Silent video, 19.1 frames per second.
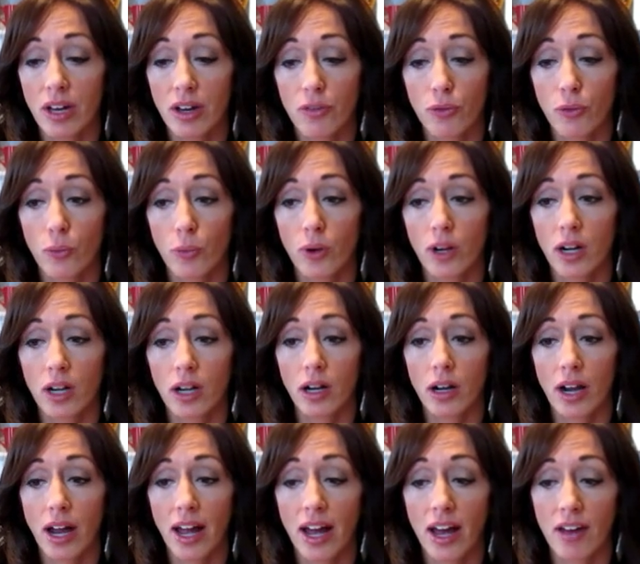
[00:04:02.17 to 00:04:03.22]
if we're
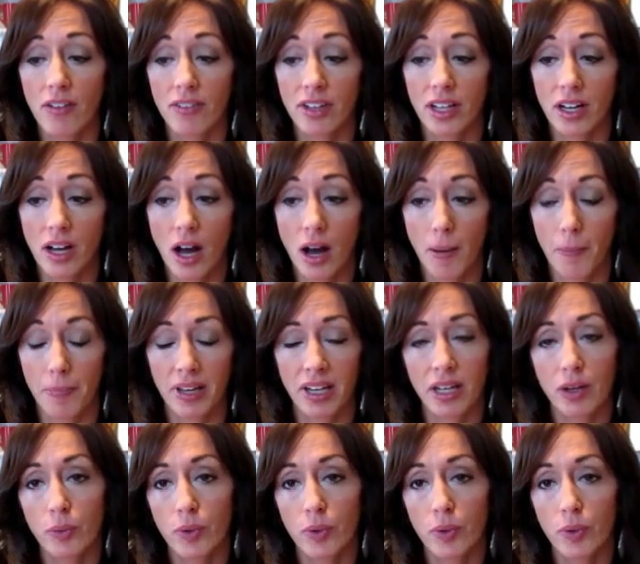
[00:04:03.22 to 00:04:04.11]
having company,